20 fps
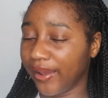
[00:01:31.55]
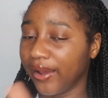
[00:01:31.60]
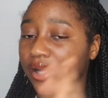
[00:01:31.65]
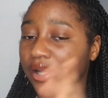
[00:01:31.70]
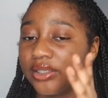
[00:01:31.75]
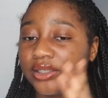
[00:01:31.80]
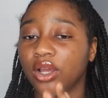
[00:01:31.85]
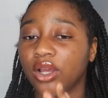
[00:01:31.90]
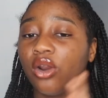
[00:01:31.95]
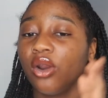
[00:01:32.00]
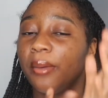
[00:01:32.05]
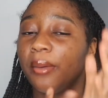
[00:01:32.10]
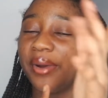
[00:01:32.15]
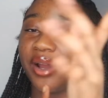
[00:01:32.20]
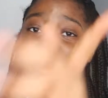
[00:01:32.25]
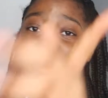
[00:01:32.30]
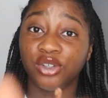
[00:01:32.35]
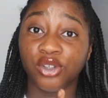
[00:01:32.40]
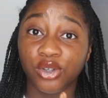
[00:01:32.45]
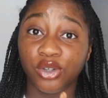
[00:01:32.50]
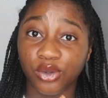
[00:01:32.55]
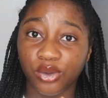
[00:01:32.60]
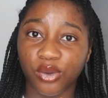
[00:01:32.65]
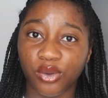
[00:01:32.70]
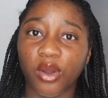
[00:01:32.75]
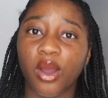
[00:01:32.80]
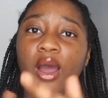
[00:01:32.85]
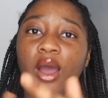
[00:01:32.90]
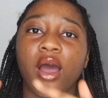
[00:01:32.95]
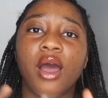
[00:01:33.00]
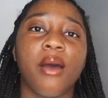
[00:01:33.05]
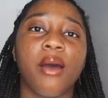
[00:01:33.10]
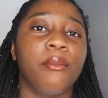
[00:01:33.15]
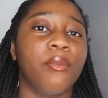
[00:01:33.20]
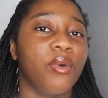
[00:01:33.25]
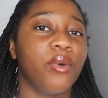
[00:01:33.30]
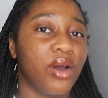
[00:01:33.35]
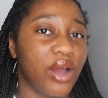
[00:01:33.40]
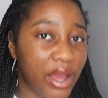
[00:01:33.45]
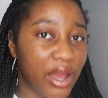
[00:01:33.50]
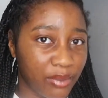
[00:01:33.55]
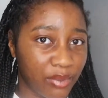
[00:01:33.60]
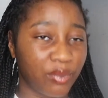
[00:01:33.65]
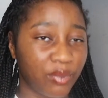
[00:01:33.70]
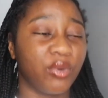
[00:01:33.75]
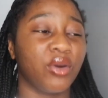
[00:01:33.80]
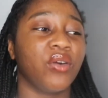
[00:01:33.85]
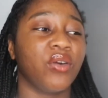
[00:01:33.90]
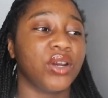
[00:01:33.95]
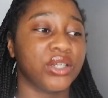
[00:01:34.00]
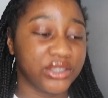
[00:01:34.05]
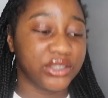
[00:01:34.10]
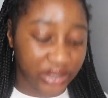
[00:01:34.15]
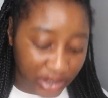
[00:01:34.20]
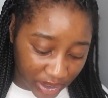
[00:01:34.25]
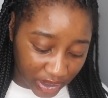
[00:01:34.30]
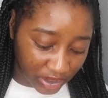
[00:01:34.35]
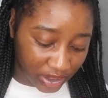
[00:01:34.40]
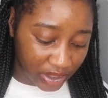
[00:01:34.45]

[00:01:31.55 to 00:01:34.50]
I don't know about you, but I'm a procrastinator.